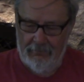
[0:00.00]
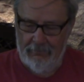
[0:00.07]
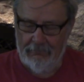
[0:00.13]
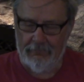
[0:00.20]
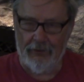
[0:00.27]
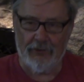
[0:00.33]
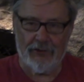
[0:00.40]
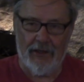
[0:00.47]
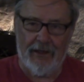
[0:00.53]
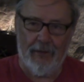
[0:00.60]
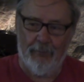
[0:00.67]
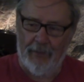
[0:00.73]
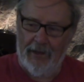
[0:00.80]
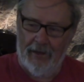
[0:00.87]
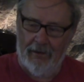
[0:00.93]
looks like a
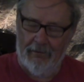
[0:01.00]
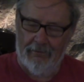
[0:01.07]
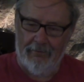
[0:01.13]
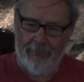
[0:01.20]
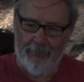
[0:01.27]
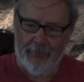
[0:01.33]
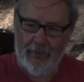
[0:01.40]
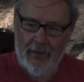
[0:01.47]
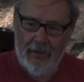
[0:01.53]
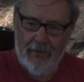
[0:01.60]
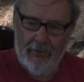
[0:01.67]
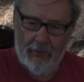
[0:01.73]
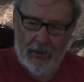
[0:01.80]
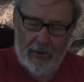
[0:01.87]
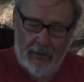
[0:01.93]
bear,
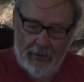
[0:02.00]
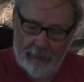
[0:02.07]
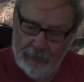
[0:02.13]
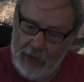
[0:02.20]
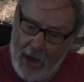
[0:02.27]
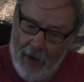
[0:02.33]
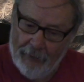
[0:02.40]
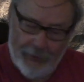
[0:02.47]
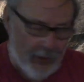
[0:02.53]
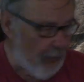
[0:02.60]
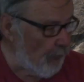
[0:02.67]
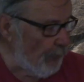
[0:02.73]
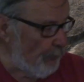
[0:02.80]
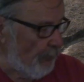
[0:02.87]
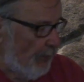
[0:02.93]
and I'm down
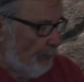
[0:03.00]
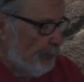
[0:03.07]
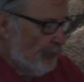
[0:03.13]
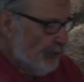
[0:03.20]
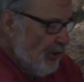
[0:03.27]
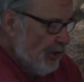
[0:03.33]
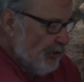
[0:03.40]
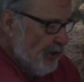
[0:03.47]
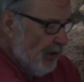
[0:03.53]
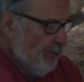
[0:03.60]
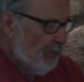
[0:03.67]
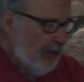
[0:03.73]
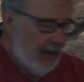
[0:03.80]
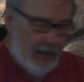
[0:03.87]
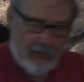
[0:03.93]
there with the positioning
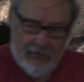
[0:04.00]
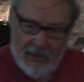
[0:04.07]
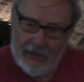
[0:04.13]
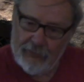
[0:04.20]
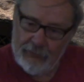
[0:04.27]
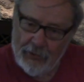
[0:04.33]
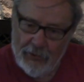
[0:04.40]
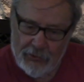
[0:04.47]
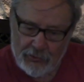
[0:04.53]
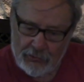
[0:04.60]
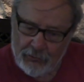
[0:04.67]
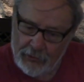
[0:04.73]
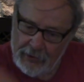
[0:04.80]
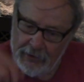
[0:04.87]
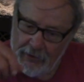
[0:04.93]
bait next to this
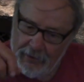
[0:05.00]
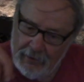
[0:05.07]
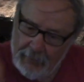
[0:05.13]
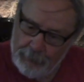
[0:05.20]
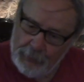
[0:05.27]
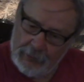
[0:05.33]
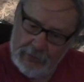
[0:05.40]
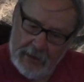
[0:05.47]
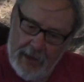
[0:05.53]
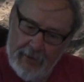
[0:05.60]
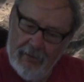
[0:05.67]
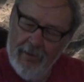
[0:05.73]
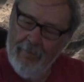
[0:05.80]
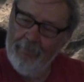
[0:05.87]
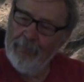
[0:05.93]
tree, and I put
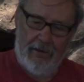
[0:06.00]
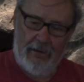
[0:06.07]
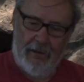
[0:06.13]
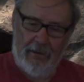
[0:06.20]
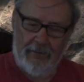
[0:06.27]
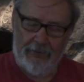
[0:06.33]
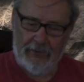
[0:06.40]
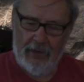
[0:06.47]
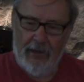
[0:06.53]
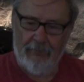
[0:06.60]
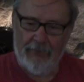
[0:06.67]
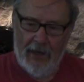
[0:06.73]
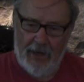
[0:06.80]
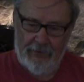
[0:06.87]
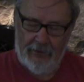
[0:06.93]
that, I'm
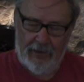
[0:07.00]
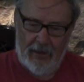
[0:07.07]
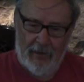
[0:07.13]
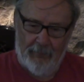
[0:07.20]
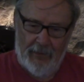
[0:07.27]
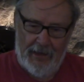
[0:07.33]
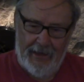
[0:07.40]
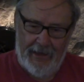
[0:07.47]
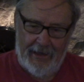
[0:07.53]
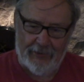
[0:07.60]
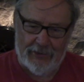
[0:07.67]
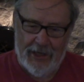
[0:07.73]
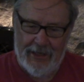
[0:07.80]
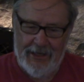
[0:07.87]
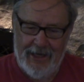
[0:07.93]
down there on my
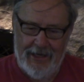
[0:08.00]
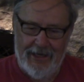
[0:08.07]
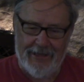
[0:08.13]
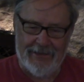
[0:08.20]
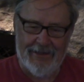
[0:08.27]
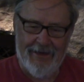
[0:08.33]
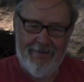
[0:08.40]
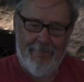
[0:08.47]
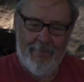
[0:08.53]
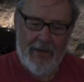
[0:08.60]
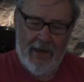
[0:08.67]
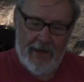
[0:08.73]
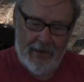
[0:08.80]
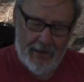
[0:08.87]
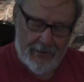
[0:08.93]
hands and knees,
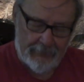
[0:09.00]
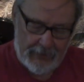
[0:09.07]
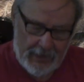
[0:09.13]
and I've